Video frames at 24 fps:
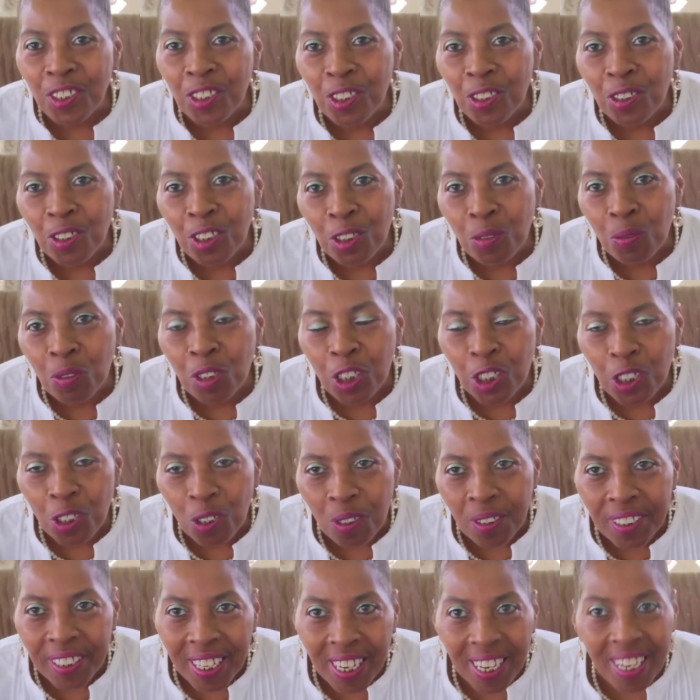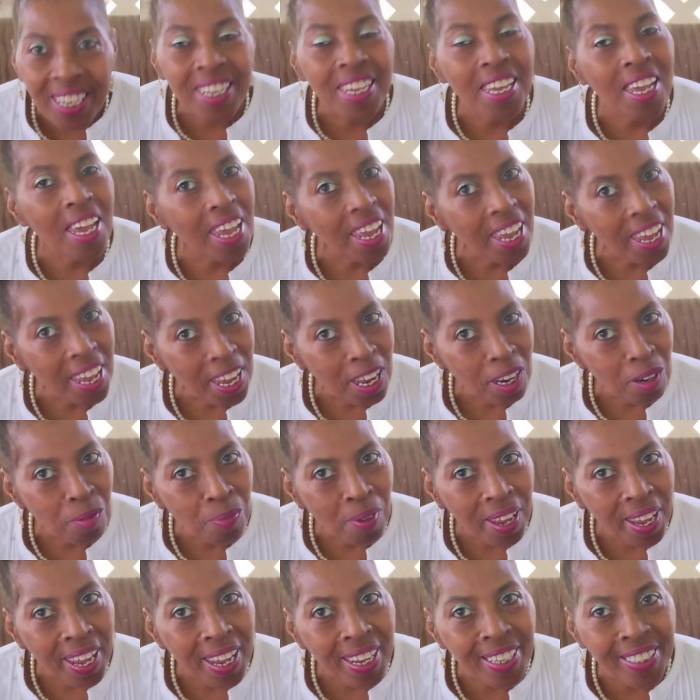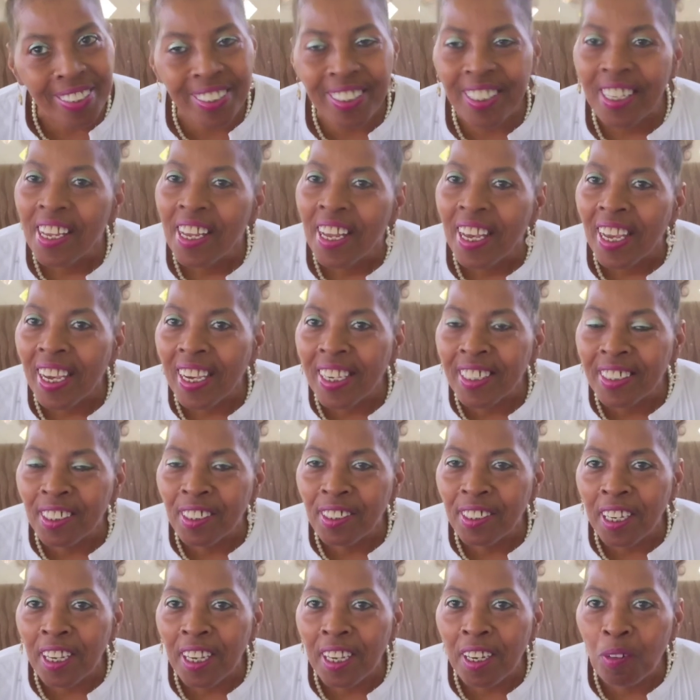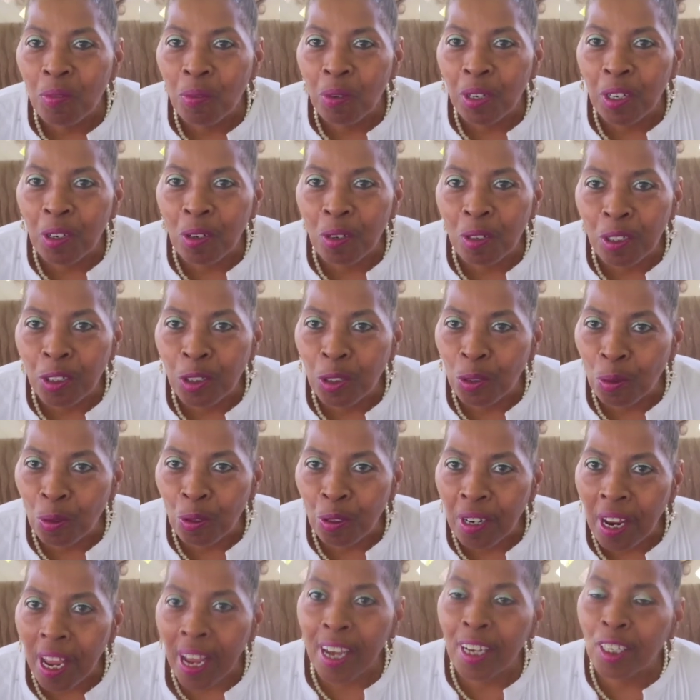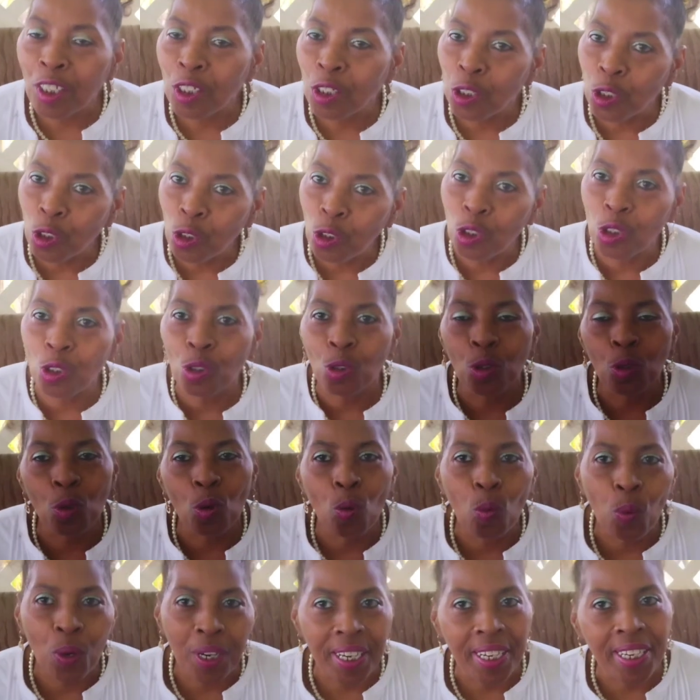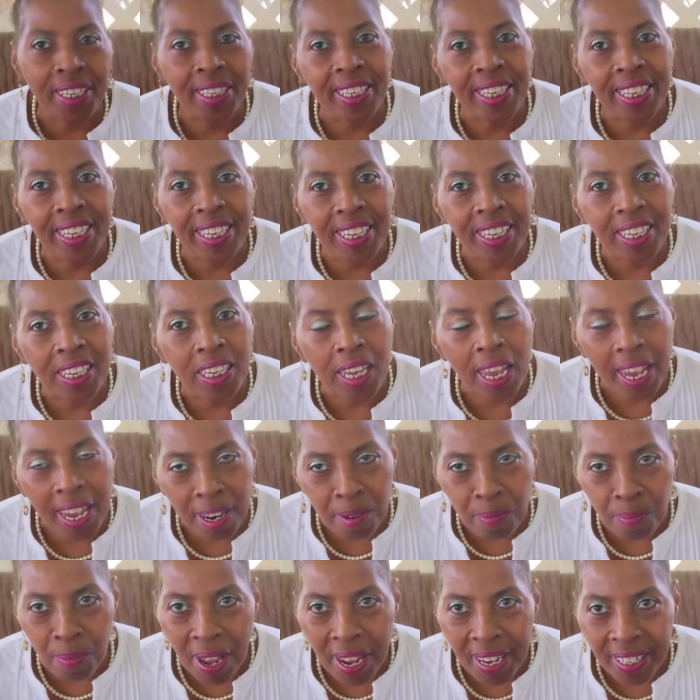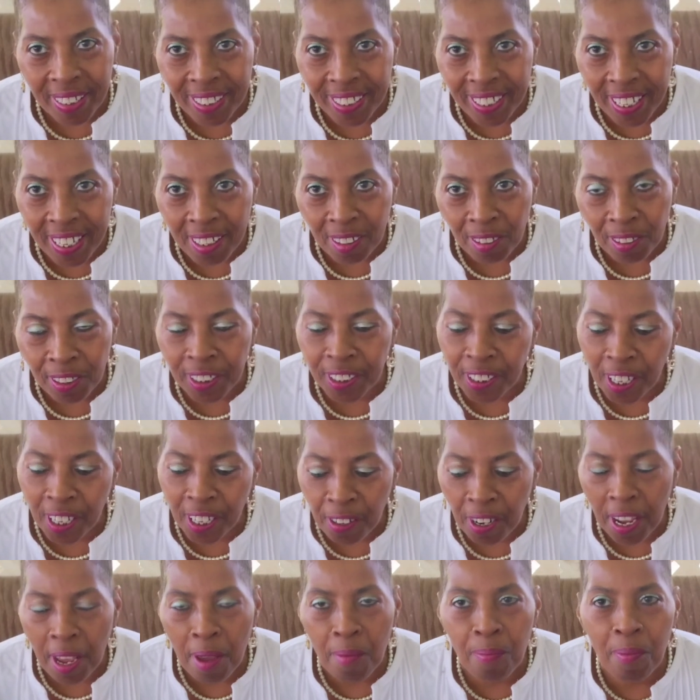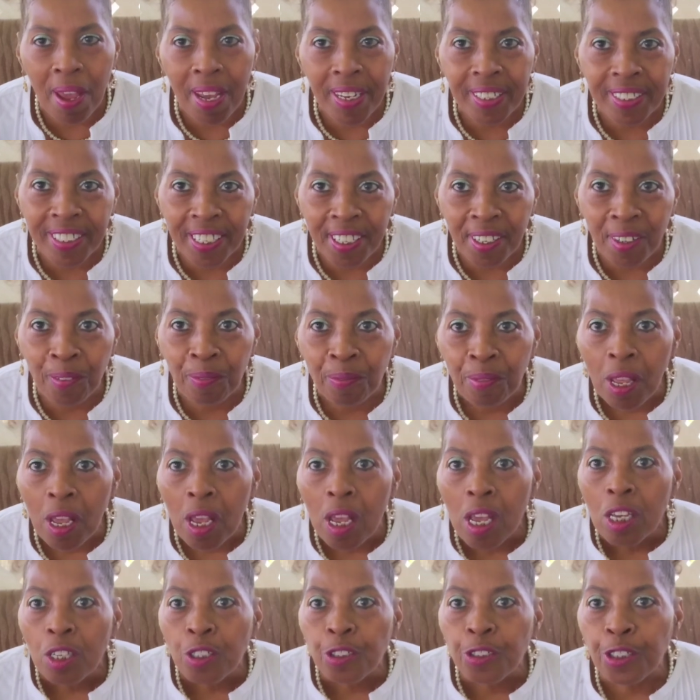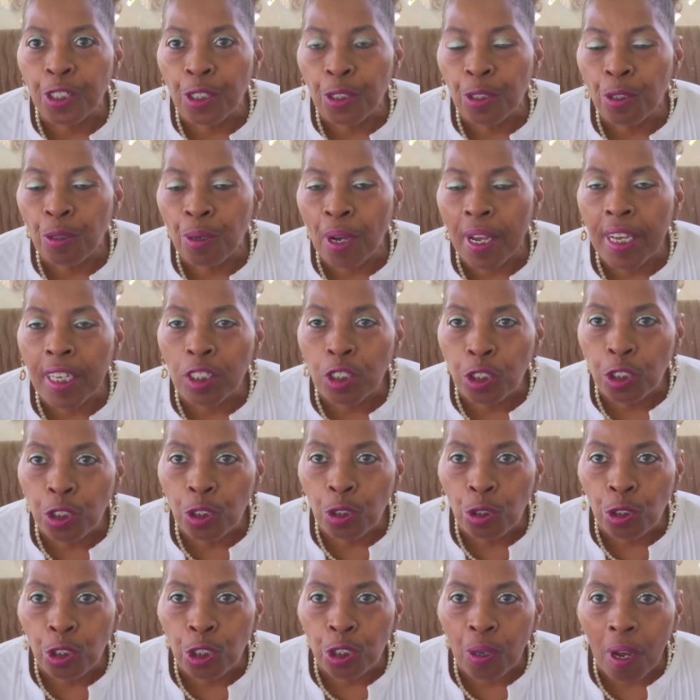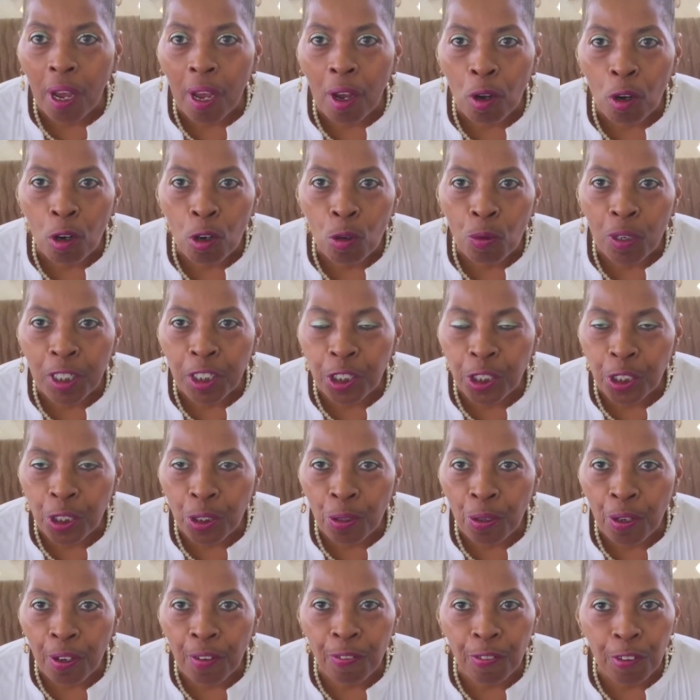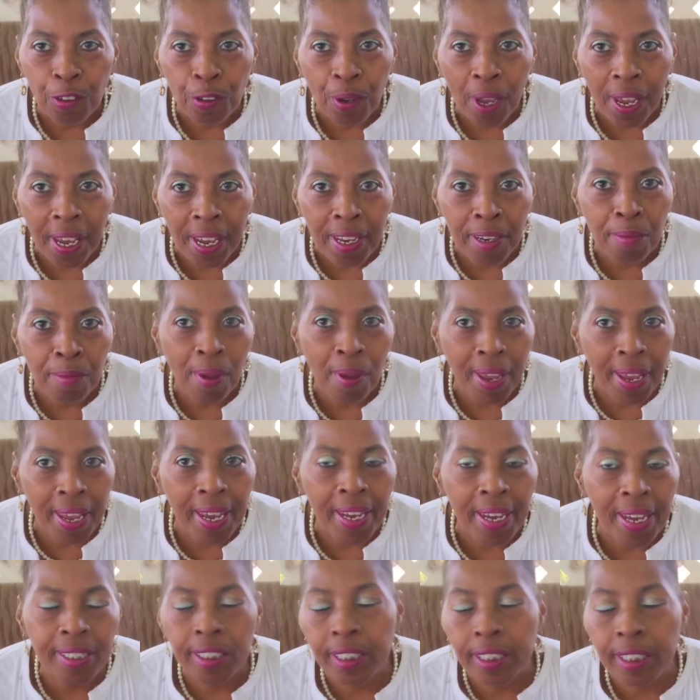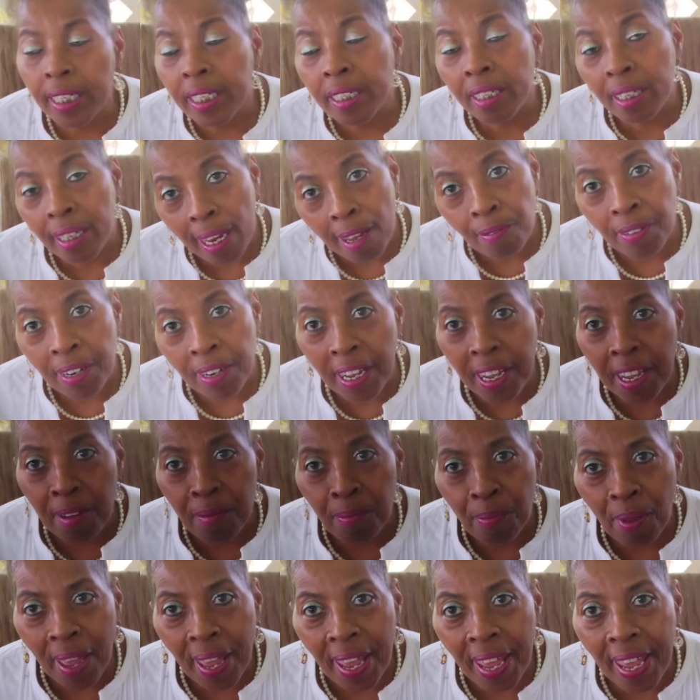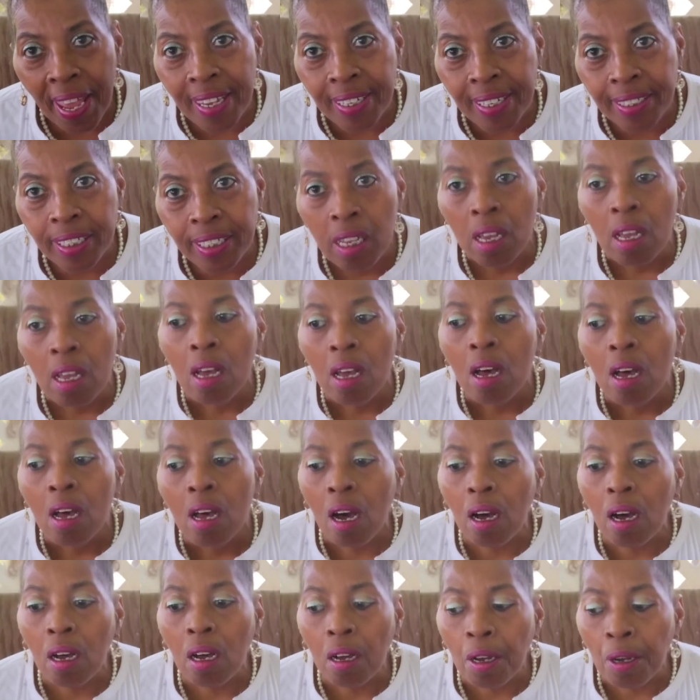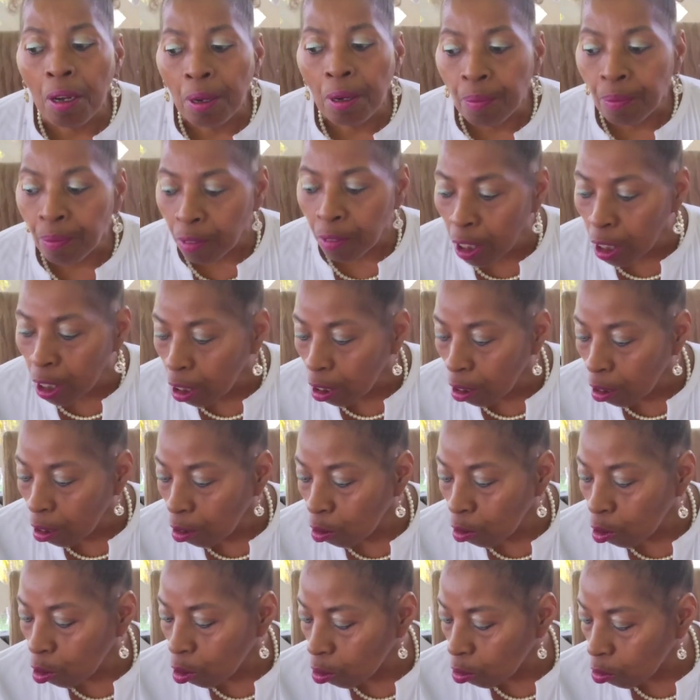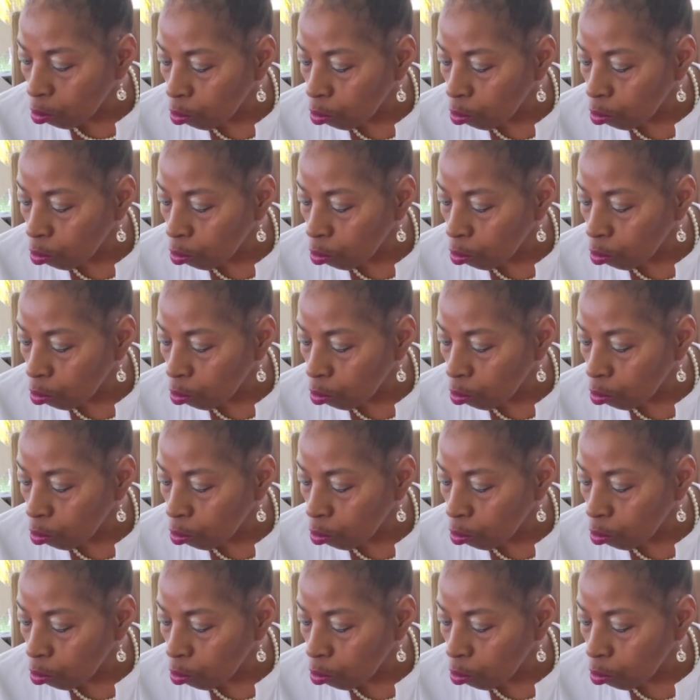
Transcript: students with Shawzae Handbags and today we are doing our usual weekly handbag sale, designer handbag sale. So as usual, I always show a few handbags, 10, 11 handbags, um, you know,